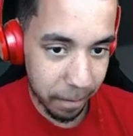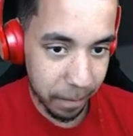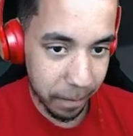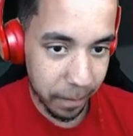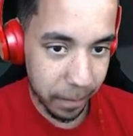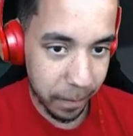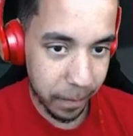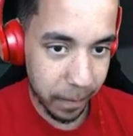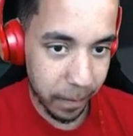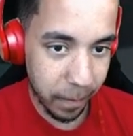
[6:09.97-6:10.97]

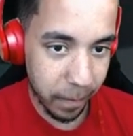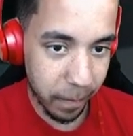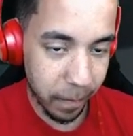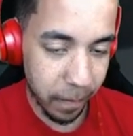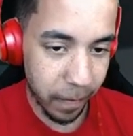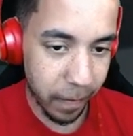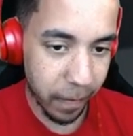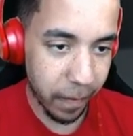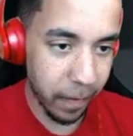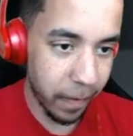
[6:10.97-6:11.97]

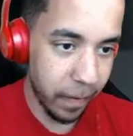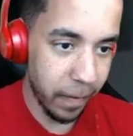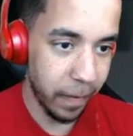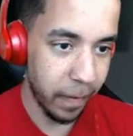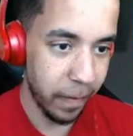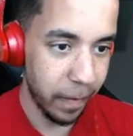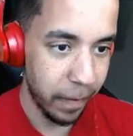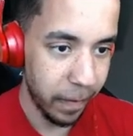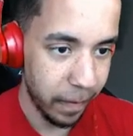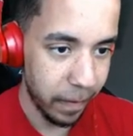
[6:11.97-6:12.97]

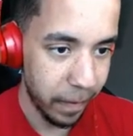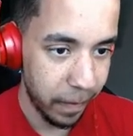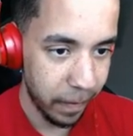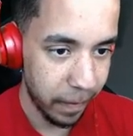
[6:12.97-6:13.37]
Nothing is said.